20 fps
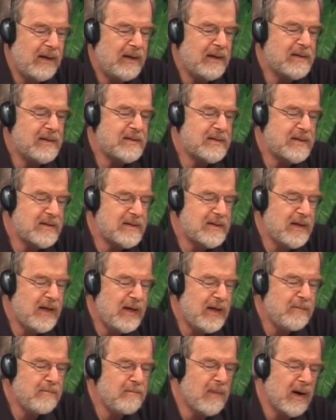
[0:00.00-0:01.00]
is the
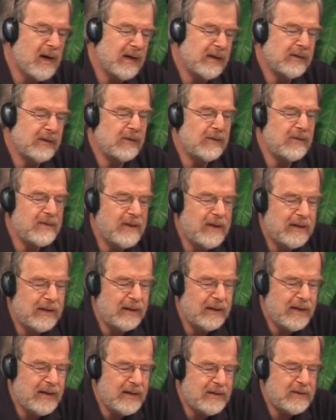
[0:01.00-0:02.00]
same model that
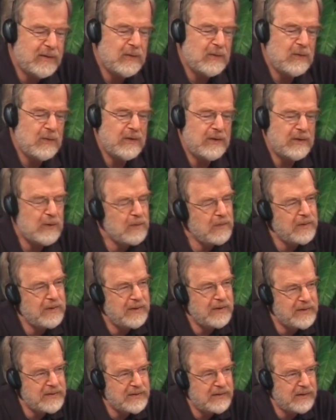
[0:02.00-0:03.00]
led to
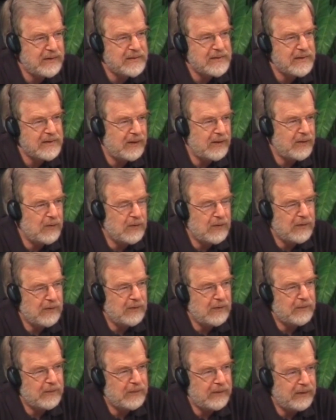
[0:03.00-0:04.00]
humanistic
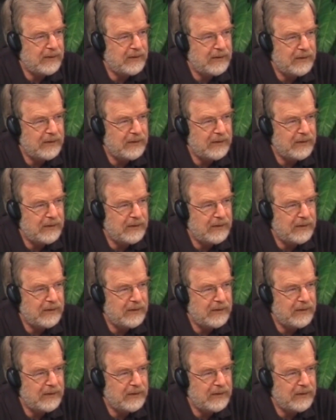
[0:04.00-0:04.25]
psychotherapy.